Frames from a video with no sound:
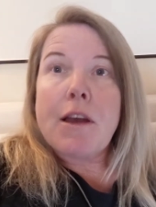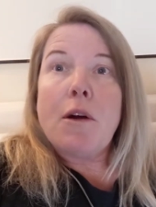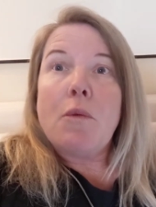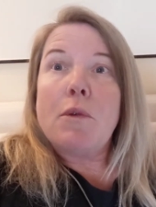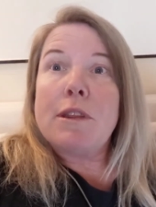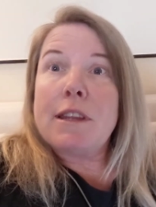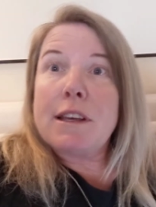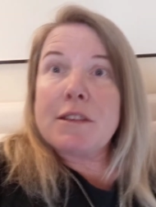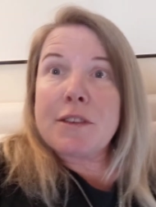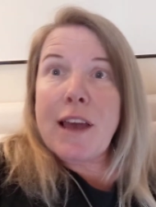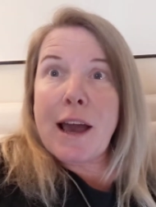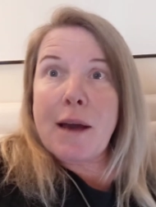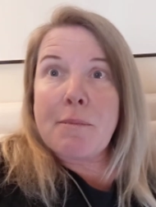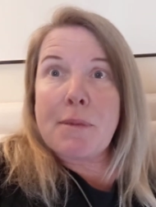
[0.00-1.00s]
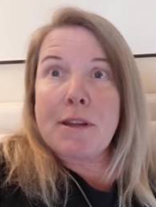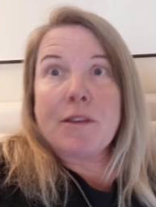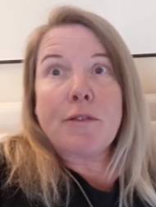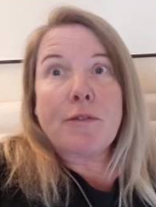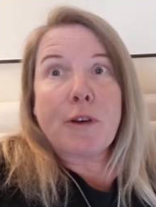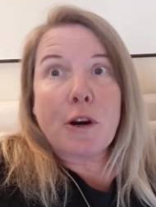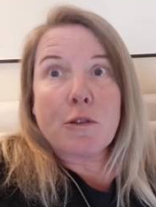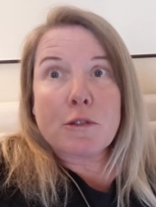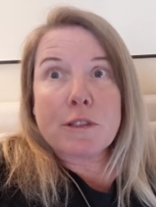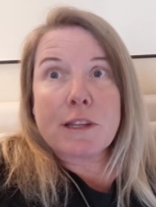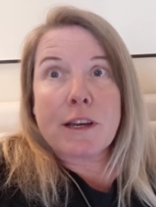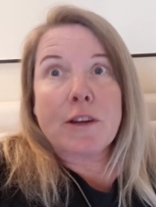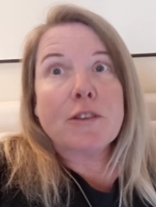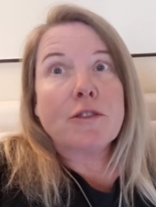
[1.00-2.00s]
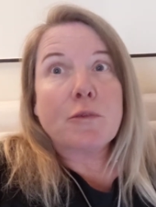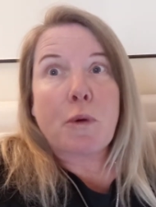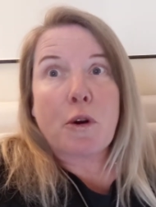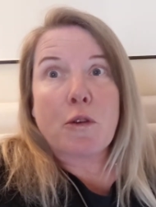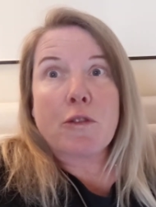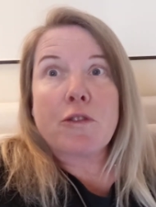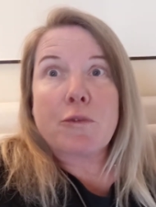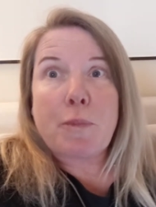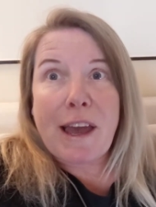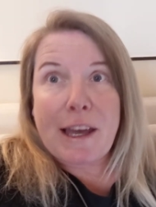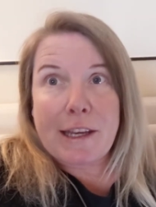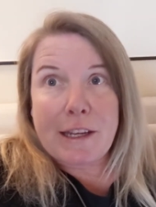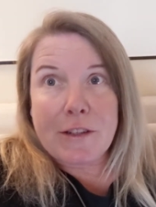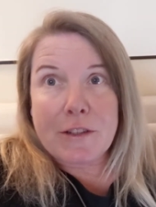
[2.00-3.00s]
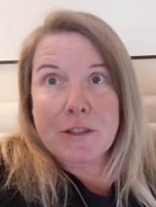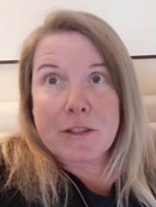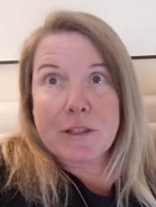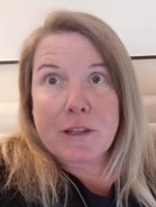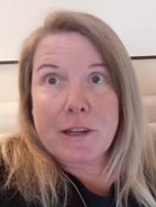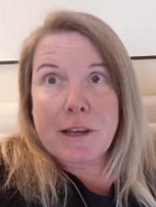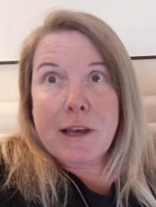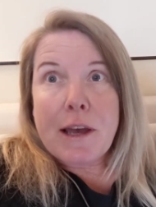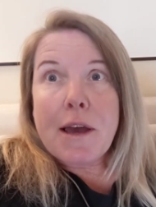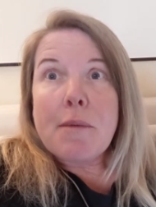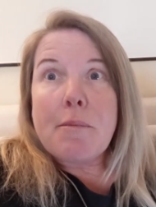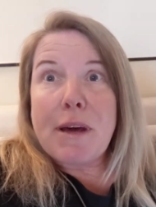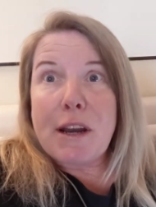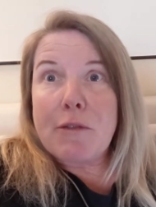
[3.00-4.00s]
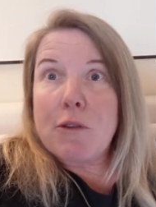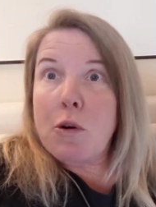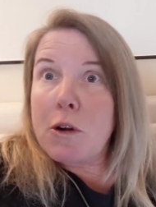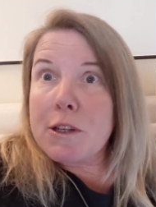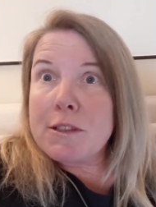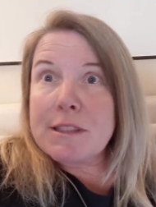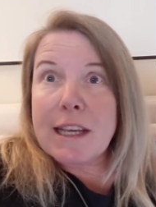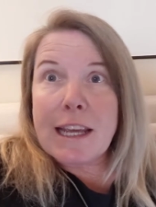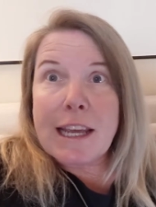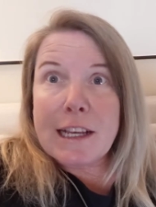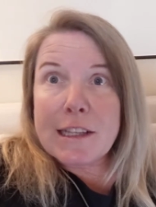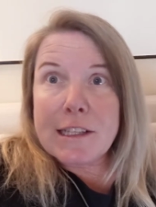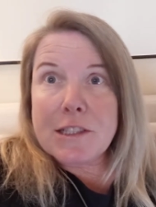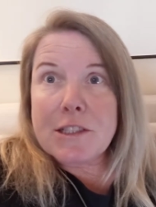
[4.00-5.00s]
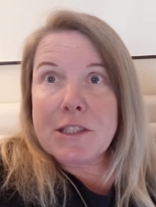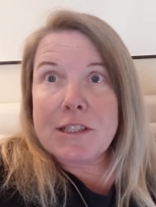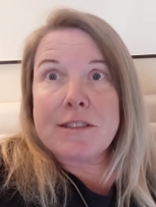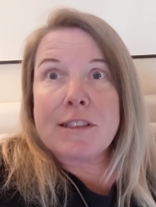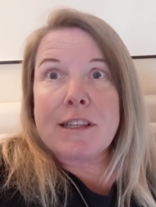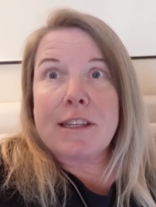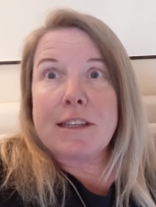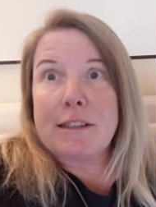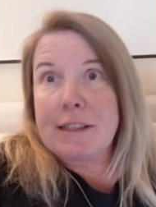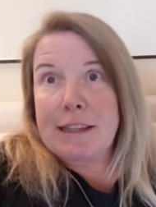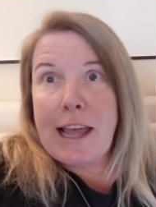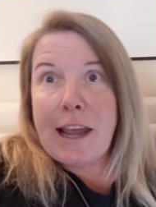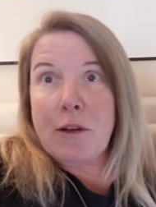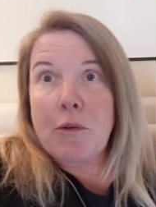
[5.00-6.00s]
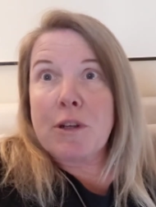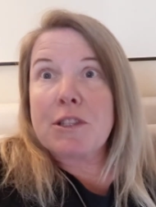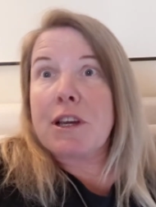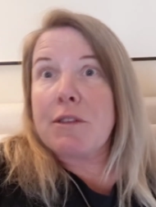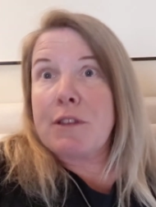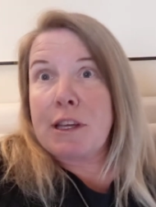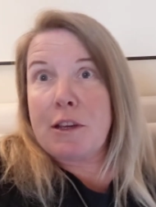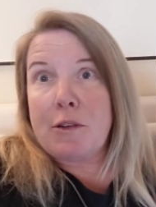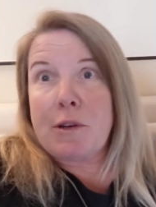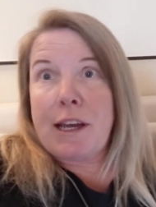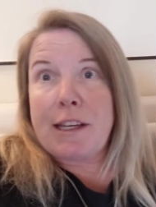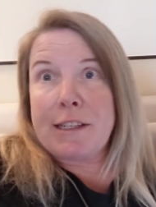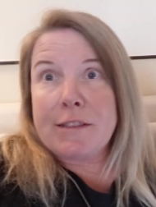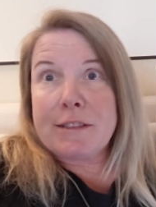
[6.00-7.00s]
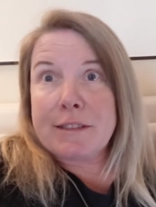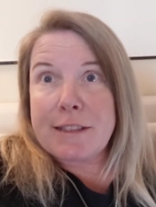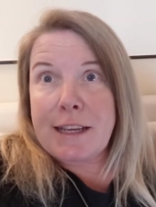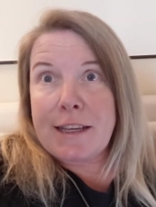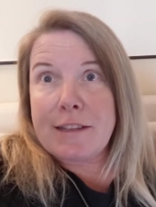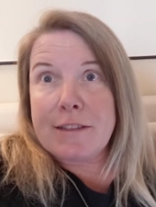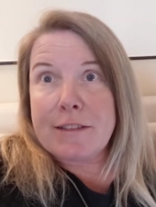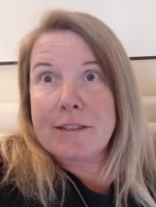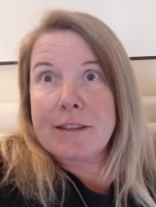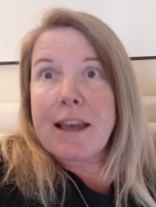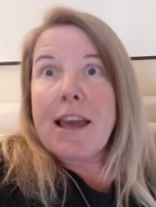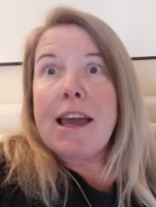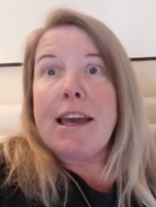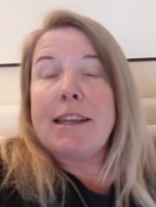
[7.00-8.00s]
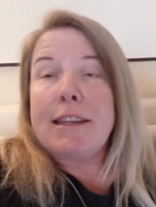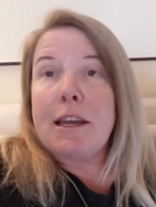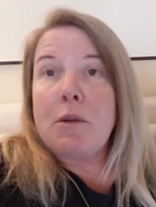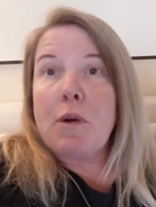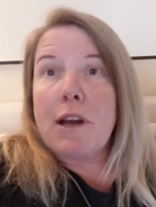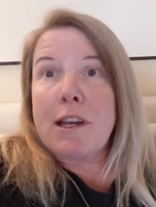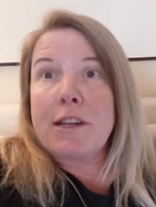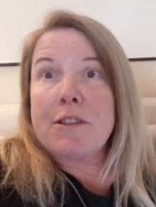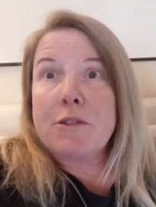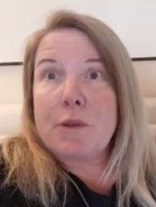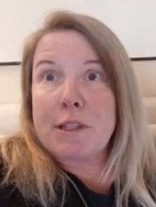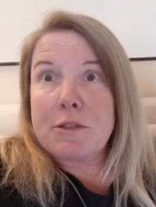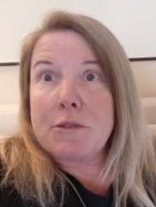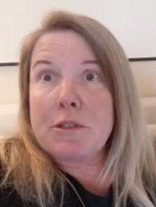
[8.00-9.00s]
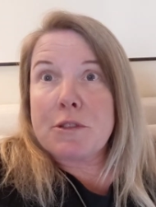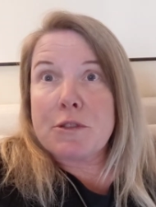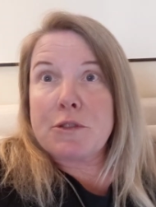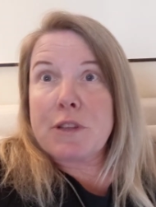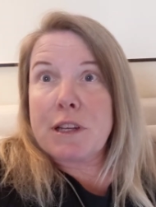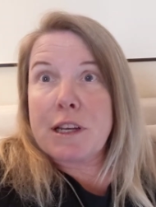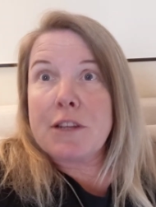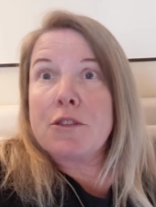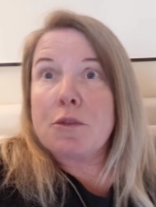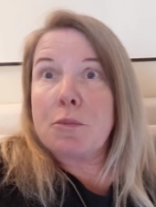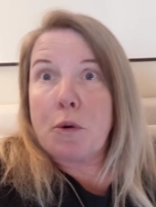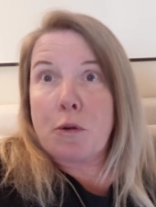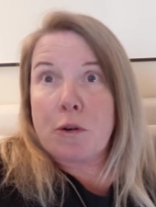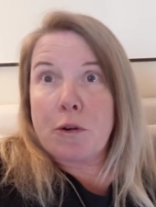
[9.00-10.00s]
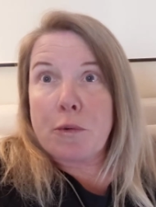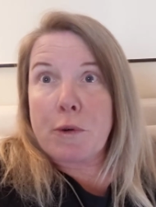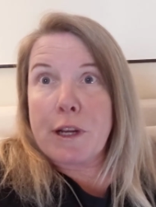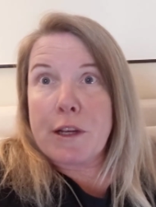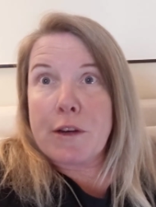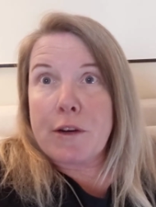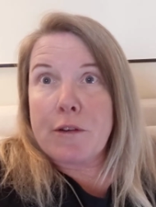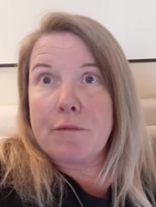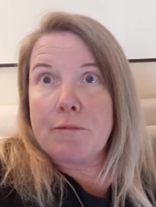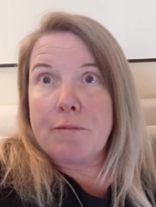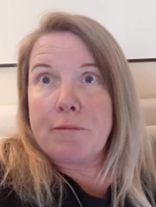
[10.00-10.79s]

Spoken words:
When this happened, the folks there spoke Spanish. But of course, English is the language of the United States, and they wanted to introduce it into Puerto Rico.